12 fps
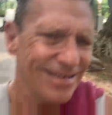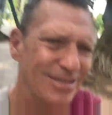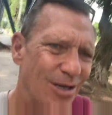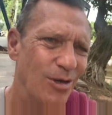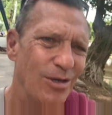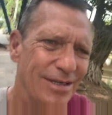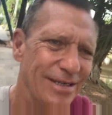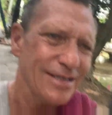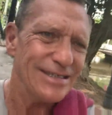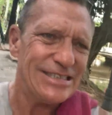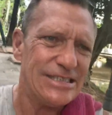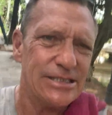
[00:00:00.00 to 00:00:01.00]
so,
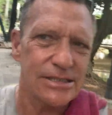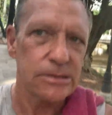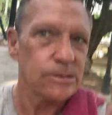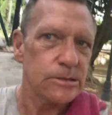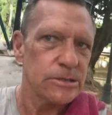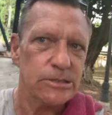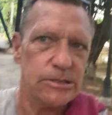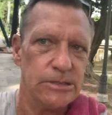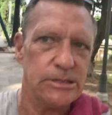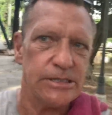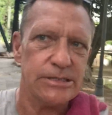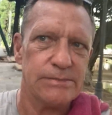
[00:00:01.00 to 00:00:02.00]

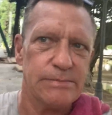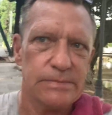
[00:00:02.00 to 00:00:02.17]
I hate them.